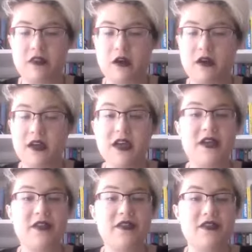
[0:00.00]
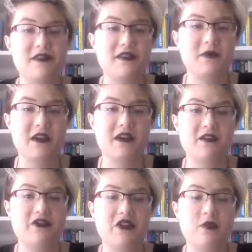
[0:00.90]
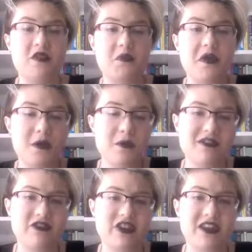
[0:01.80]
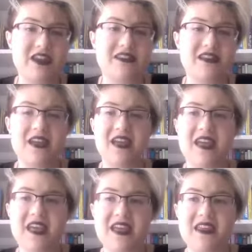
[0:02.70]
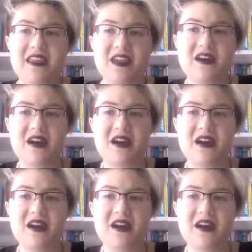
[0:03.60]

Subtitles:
long. This is because she was publishing it in